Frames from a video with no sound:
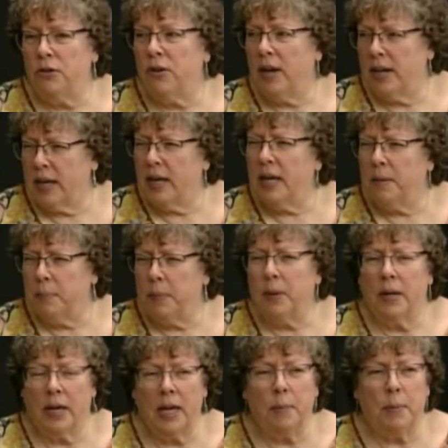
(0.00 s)
try to
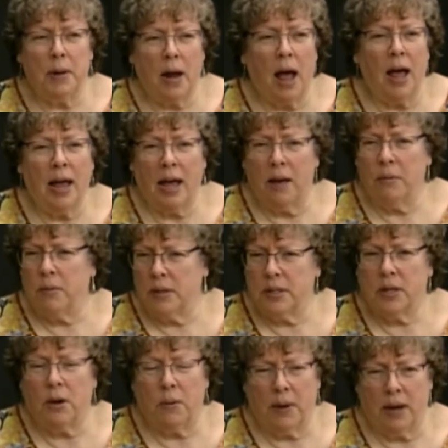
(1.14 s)
keep an eye on what's
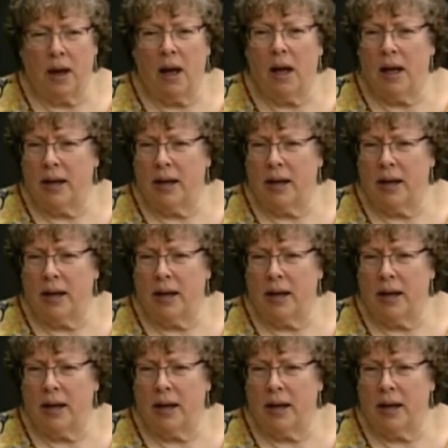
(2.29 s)
going on,